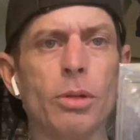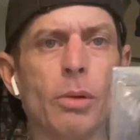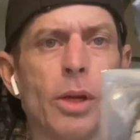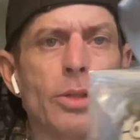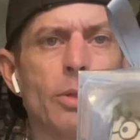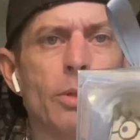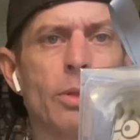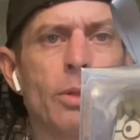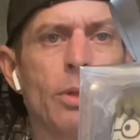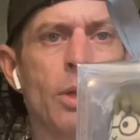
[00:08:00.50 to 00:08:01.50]
eraser,
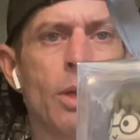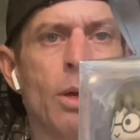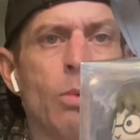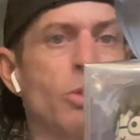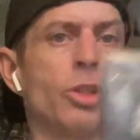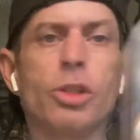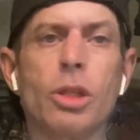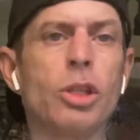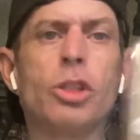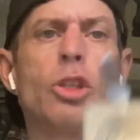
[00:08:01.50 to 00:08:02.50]
which is
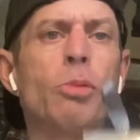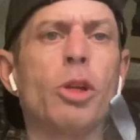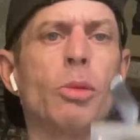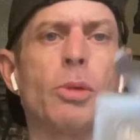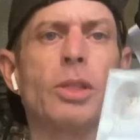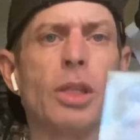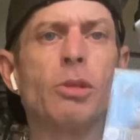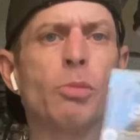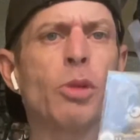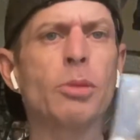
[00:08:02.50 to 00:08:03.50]
super cute because this
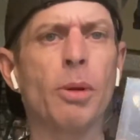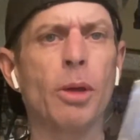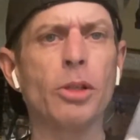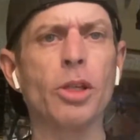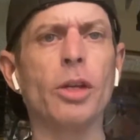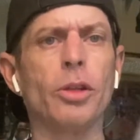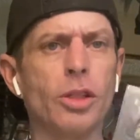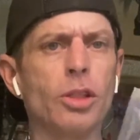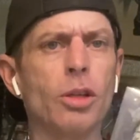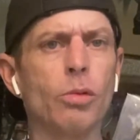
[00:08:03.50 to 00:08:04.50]
brings back my childhood,
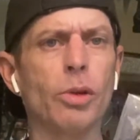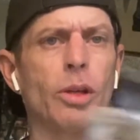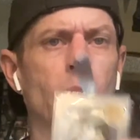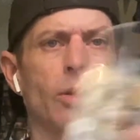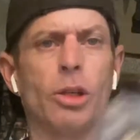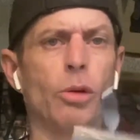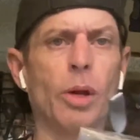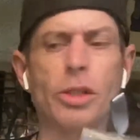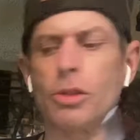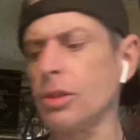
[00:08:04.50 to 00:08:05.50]
these little, er, you know,
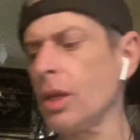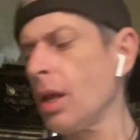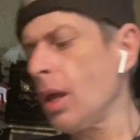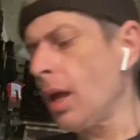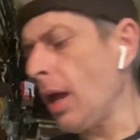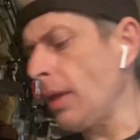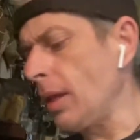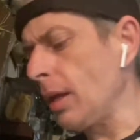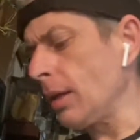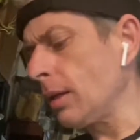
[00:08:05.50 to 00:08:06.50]
erasers. And
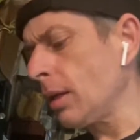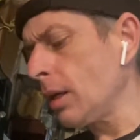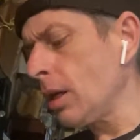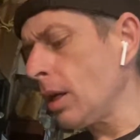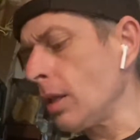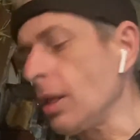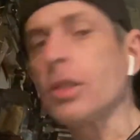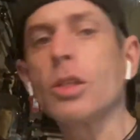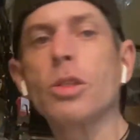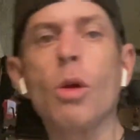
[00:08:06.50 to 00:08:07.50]
then this
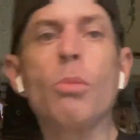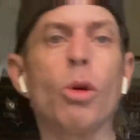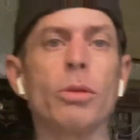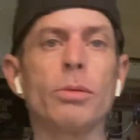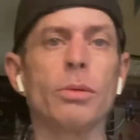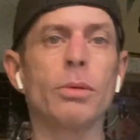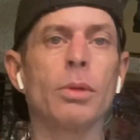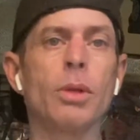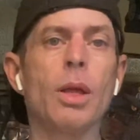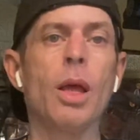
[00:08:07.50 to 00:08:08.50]
is so important.
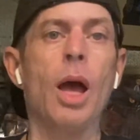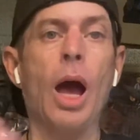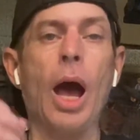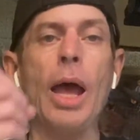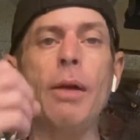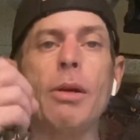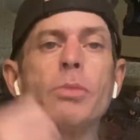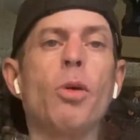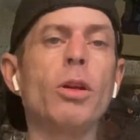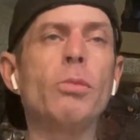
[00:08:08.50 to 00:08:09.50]
I, as
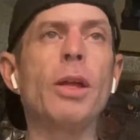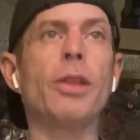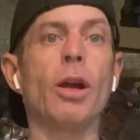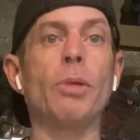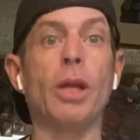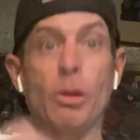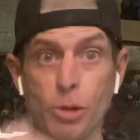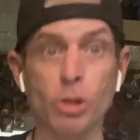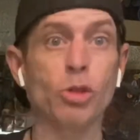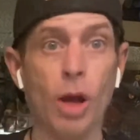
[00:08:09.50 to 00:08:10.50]
part of my therapy,
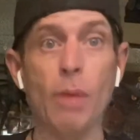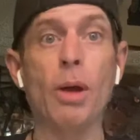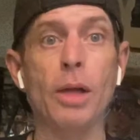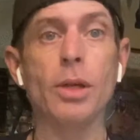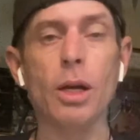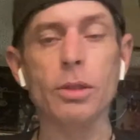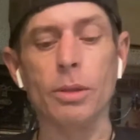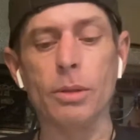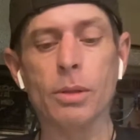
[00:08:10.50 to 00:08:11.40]
prescribed by a doctor,